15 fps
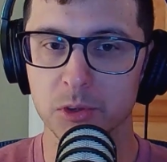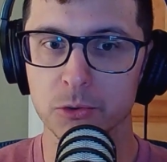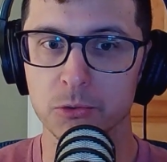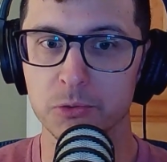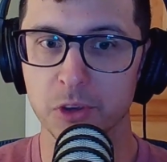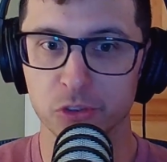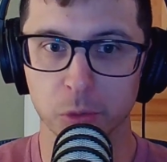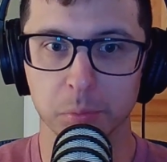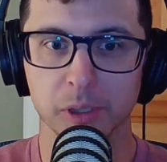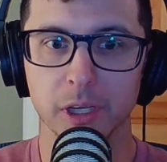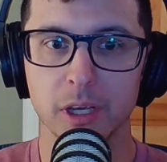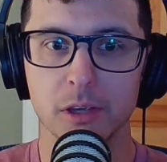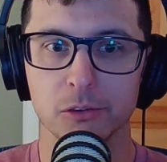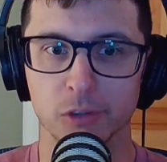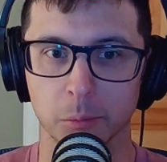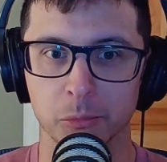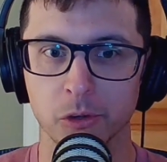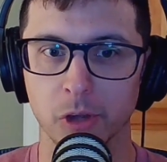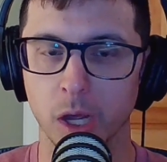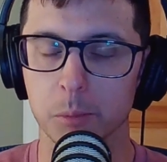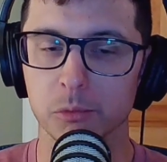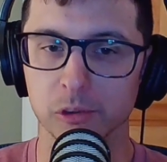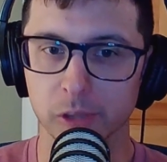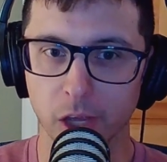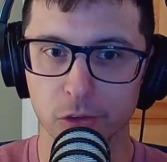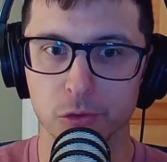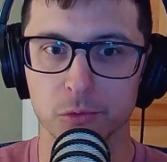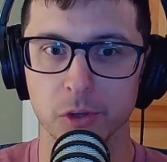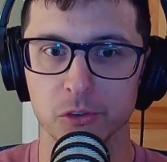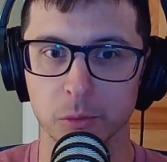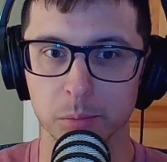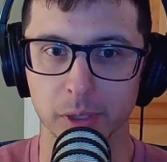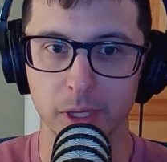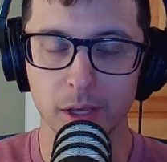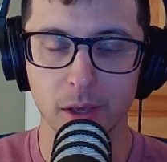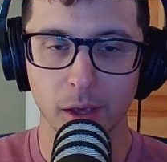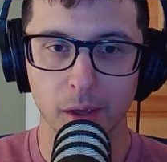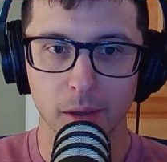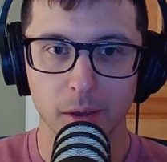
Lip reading: visibly, sometimes less visibly.